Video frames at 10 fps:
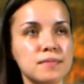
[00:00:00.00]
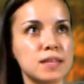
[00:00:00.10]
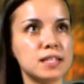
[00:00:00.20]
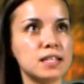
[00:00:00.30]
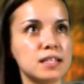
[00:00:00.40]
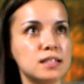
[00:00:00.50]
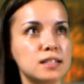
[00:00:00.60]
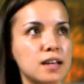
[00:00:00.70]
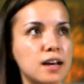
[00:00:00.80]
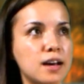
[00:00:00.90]
This is
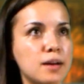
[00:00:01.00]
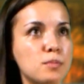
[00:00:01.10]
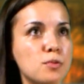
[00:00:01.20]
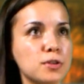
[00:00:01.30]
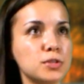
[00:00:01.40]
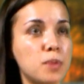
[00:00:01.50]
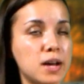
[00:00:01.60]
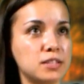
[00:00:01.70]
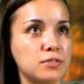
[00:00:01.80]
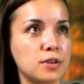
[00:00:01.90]
uh, Mors
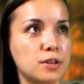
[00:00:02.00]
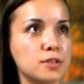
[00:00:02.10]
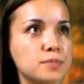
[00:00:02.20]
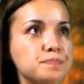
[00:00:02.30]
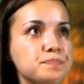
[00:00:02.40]
Westford